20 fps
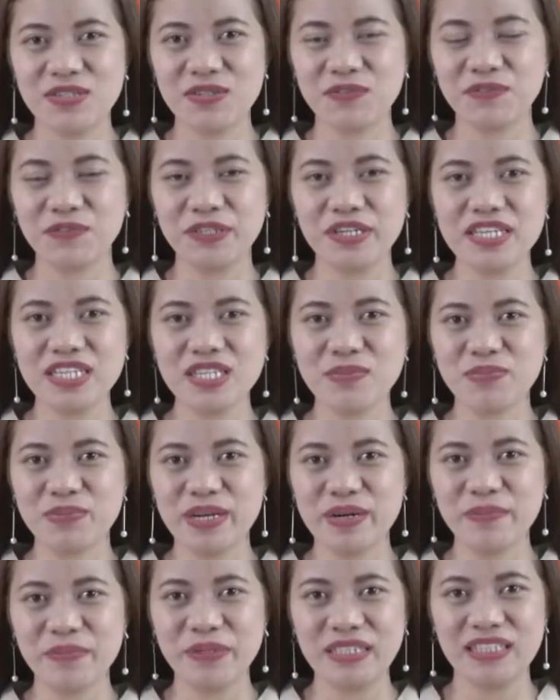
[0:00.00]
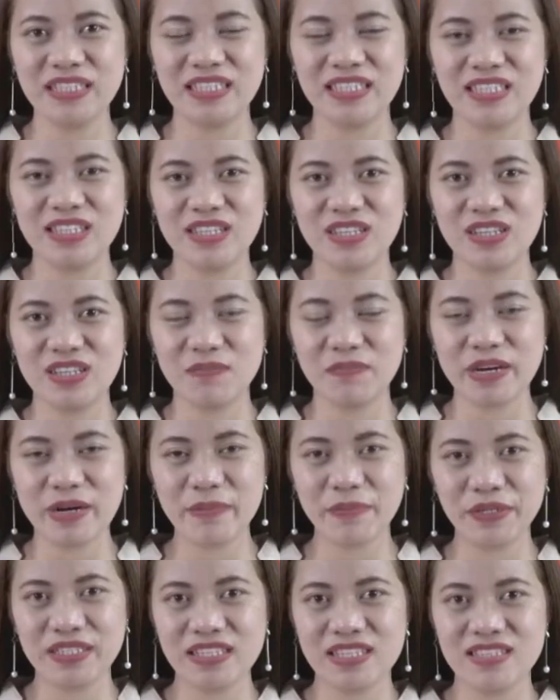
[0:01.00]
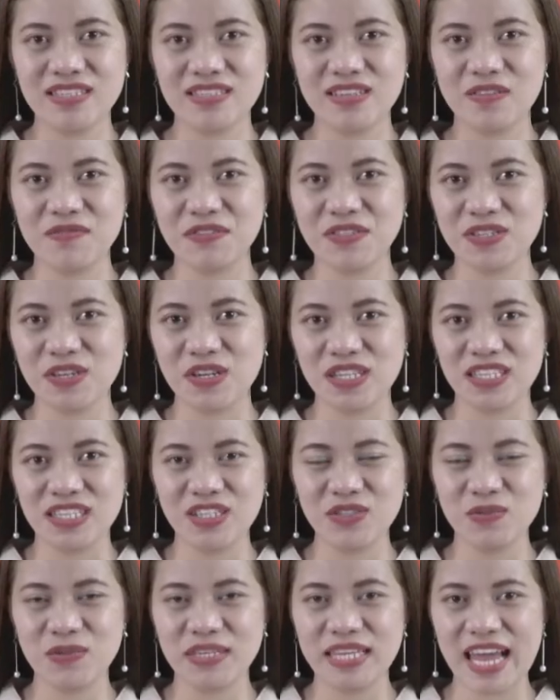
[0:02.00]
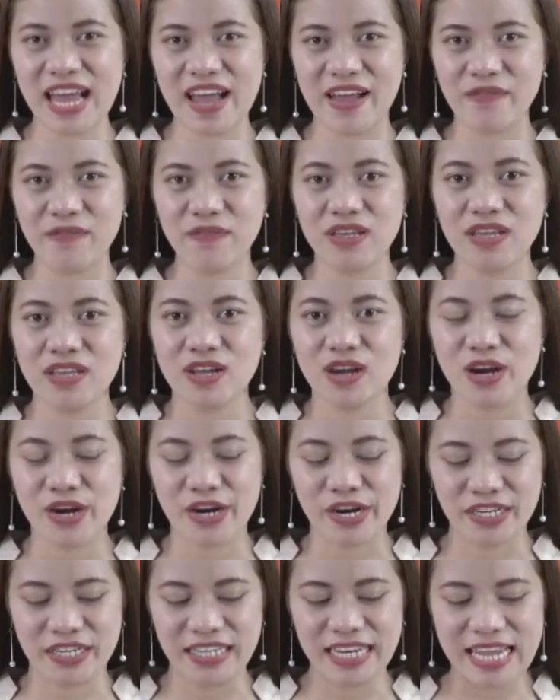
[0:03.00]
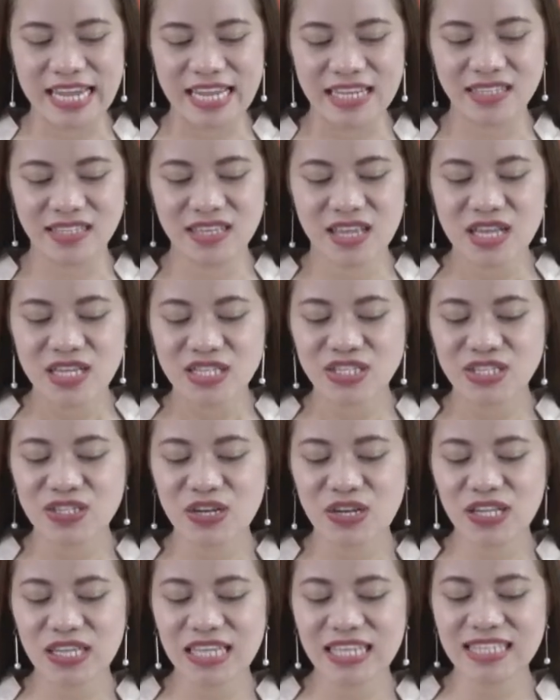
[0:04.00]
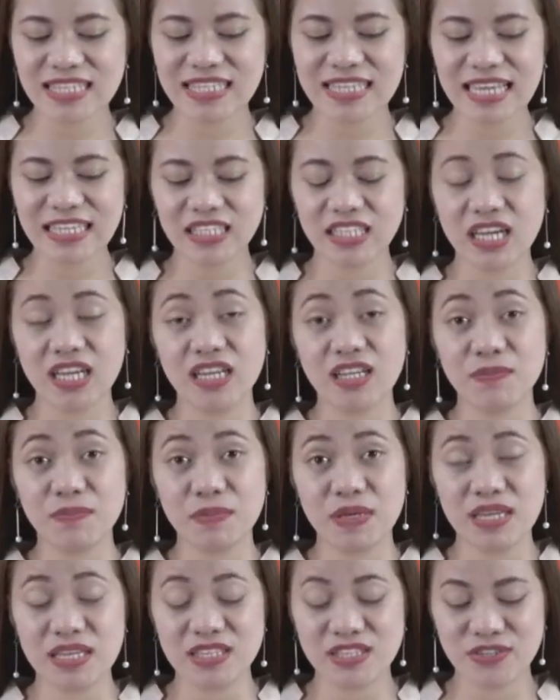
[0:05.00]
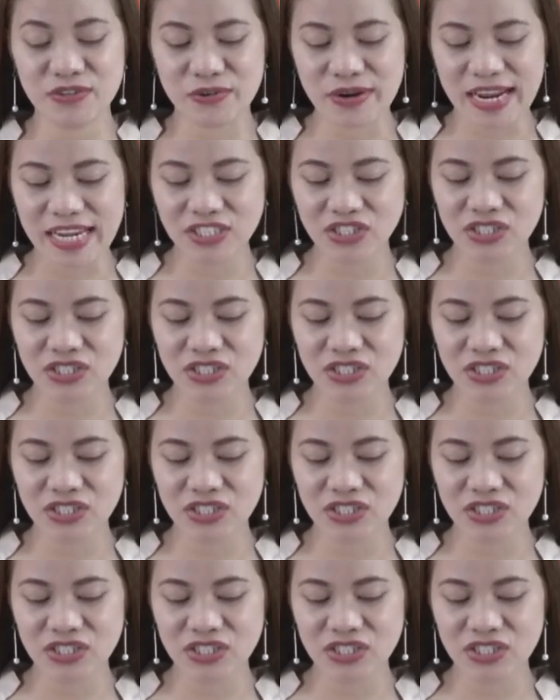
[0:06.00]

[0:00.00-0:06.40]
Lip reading: first property properties of solid, we have hardness. Solids that cannot be scratched